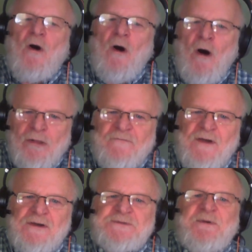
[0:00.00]
all of
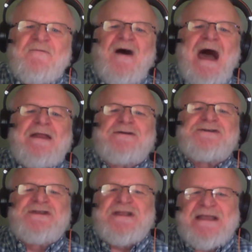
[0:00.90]
those
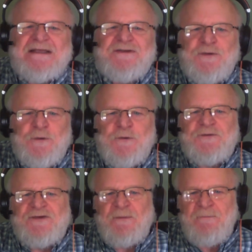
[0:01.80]
providers need to
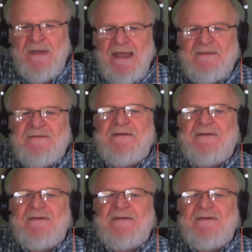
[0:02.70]
submit